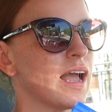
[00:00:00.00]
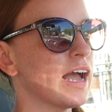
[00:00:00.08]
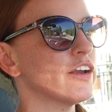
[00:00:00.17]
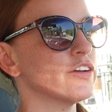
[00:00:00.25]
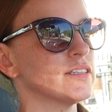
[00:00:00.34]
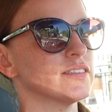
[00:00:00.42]
I
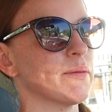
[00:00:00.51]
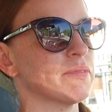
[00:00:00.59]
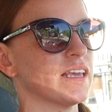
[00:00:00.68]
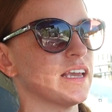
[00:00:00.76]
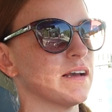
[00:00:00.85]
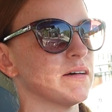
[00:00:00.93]
couldn't stop
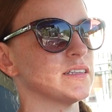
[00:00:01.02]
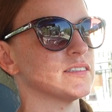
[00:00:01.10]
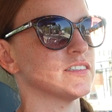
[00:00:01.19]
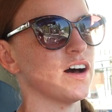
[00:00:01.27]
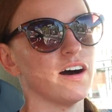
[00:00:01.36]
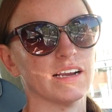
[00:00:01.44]
thinking about this
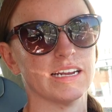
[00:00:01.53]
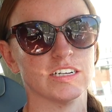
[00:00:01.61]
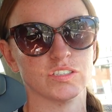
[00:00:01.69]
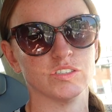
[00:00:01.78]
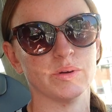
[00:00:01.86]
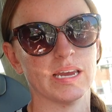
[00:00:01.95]
dog, and I
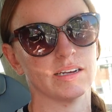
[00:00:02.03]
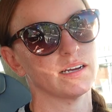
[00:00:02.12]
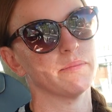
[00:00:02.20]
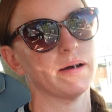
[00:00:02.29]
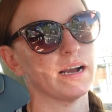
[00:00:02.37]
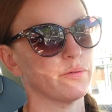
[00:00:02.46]
just knew we had to
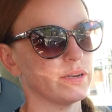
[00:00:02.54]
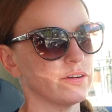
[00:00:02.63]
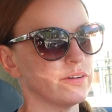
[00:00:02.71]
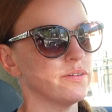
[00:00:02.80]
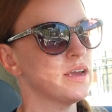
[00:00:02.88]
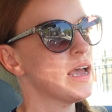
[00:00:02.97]
come back.
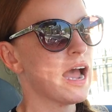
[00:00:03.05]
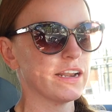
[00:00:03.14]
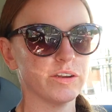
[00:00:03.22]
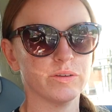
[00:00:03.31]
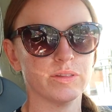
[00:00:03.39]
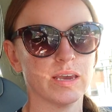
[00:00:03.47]
I
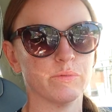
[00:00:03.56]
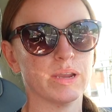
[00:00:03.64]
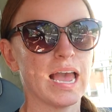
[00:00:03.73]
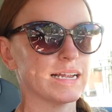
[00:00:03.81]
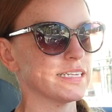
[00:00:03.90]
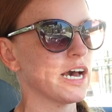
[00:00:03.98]
knew that we
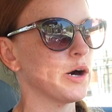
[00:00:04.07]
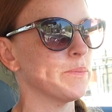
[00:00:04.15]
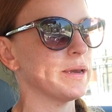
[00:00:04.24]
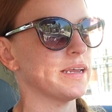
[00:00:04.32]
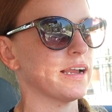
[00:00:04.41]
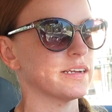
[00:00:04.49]
had to help
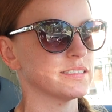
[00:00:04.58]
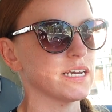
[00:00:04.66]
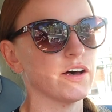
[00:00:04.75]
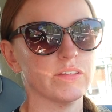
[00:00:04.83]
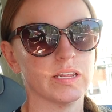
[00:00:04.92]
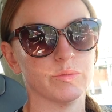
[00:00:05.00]
it. I could
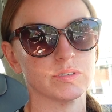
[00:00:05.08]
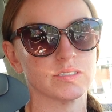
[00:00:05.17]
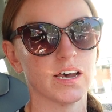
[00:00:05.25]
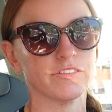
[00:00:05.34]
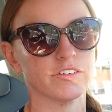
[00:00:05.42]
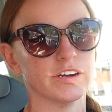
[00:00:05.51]
tell that he was
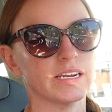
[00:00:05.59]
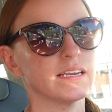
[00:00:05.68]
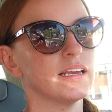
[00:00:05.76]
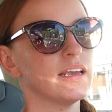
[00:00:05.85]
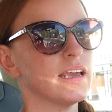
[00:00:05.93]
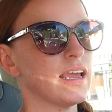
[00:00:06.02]
suffering,
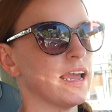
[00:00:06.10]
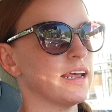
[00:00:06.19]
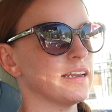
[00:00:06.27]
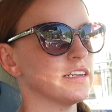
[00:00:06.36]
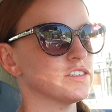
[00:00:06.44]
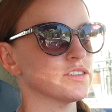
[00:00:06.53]

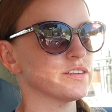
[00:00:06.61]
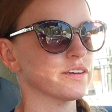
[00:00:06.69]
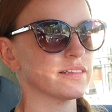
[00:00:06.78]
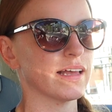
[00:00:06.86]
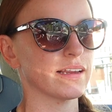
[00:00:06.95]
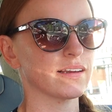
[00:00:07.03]
and he just looked
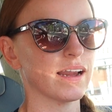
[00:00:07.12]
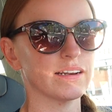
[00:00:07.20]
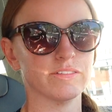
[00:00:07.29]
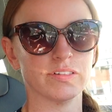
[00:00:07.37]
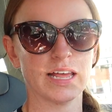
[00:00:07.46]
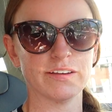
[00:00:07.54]
like kind
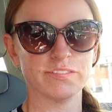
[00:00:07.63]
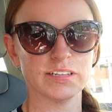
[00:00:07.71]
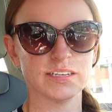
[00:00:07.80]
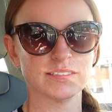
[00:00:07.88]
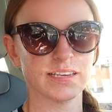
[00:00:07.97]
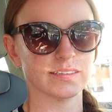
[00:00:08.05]
of
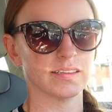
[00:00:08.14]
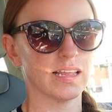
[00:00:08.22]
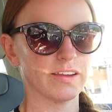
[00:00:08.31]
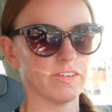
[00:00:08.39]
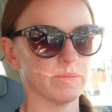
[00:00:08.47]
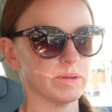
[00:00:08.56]
lifeless, like the
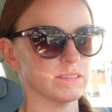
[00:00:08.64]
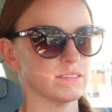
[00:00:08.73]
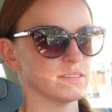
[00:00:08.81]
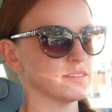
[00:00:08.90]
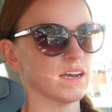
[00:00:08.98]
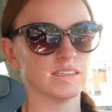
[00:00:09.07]
life had been
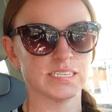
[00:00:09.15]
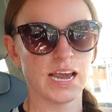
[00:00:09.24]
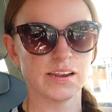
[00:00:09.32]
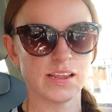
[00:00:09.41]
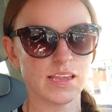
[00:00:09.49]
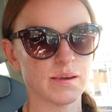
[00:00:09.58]
sucked
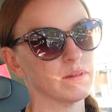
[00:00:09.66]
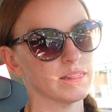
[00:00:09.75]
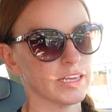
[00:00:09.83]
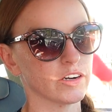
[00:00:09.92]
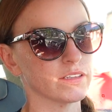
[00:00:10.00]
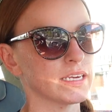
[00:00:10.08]
out of him,
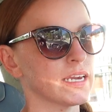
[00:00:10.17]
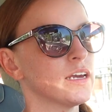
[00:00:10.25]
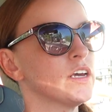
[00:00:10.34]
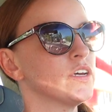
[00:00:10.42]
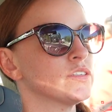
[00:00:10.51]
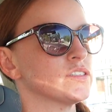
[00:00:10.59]
literally.
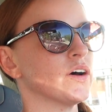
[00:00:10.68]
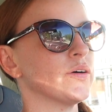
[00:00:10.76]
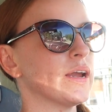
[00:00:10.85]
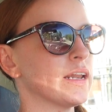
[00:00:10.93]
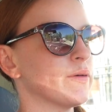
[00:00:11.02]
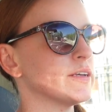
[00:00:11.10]
So
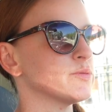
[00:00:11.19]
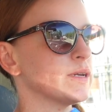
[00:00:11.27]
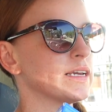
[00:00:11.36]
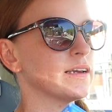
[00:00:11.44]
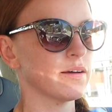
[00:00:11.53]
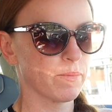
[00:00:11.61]
anyways,
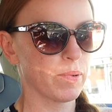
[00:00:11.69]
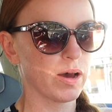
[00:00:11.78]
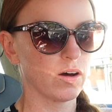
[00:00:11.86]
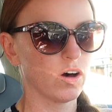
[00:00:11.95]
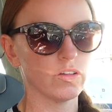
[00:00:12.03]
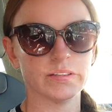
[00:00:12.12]
we
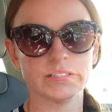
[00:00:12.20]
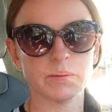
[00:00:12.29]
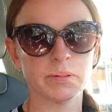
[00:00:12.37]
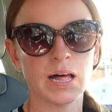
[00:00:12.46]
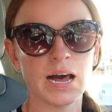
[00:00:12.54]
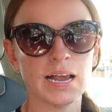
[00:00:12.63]
bought all these
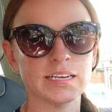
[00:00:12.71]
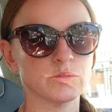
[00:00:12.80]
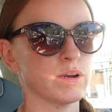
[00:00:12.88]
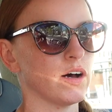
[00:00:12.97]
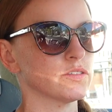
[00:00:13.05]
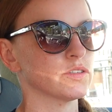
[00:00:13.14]
supplies.
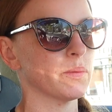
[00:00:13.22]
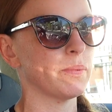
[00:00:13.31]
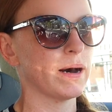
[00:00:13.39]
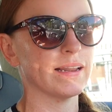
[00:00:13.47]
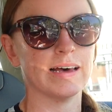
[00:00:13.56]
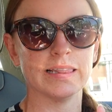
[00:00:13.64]
We also
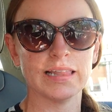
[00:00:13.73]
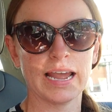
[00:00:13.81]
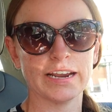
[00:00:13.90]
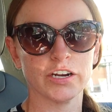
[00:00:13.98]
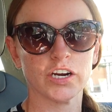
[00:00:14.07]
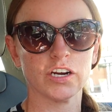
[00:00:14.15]
bought a
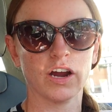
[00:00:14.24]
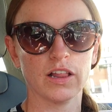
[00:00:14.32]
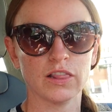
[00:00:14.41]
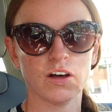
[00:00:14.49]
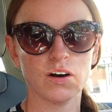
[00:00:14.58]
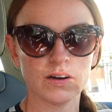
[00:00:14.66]
lighter, a
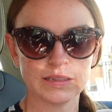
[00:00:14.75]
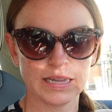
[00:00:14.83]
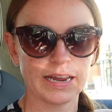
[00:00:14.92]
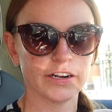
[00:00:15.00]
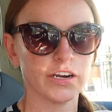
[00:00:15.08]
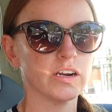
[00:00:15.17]
long
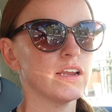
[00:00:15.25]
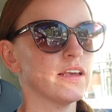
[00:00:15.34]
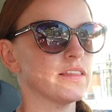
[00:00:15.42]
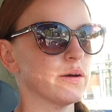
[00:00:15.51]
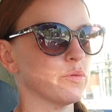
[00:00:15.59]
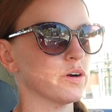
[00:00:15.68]
lighter
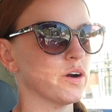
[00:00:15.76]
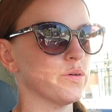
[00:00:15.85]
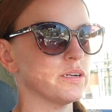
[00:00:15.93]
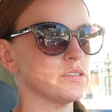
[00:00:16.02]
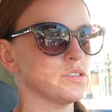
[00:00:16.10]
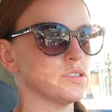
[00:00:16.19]
that we're
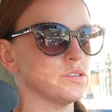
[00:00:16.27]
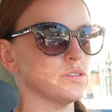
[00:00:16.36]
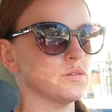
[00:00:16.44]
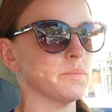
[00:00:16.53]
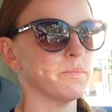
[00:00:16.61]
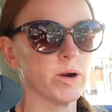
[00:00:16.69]
going
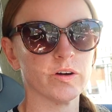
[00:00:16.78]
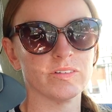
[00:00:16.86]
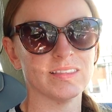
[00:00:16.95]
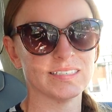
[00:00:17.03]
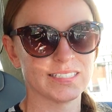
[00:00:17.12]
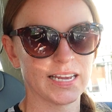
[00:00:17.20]
to burn
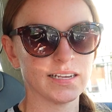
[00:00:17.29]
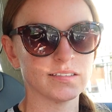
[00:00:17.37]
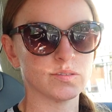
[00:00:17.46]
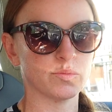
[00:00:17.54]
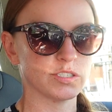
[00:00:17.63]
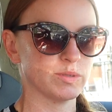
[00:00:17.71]
the
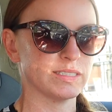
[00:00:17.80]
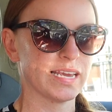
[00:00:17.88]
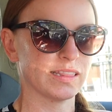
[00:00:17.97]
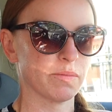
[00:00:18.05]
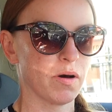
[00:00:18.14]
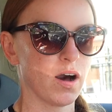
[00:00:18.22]
ticks once we
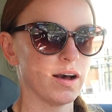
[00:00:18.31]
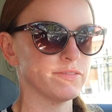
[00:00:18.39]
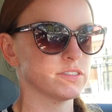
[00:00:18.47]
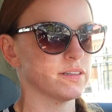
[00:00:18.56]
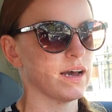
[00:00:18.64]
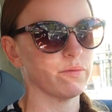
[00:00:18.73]
take them off,
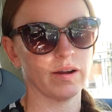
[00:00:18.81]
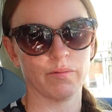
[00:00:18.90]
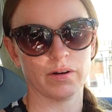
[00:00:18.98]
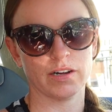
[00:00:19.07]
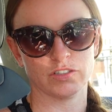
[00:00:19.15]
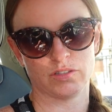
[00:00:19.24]
so that way
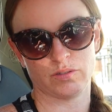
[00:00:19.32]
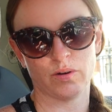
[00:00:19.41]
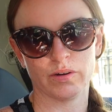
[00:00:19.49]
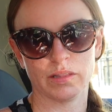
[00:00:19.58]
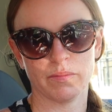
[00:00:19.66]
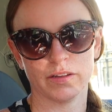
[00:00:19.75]
we're not just
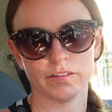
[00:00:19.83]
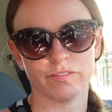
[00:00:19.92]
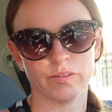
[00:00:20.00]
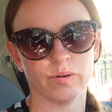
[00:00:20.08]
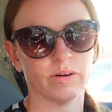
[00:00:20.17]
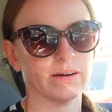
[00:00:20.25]
throwing them on the
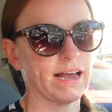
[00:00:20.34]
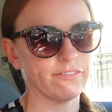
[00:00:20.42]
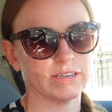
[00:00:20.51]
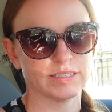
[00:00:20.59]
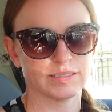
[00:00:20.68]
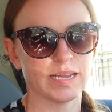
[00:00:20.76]
floor and
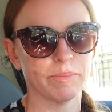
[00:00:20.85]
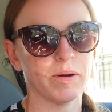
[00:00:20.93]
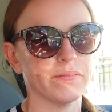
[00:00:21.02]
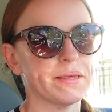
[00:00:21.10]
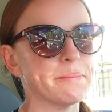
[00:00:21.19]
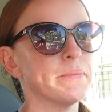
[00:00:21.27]
having to step
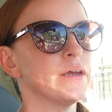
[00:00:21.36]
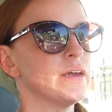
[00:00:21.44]
on them.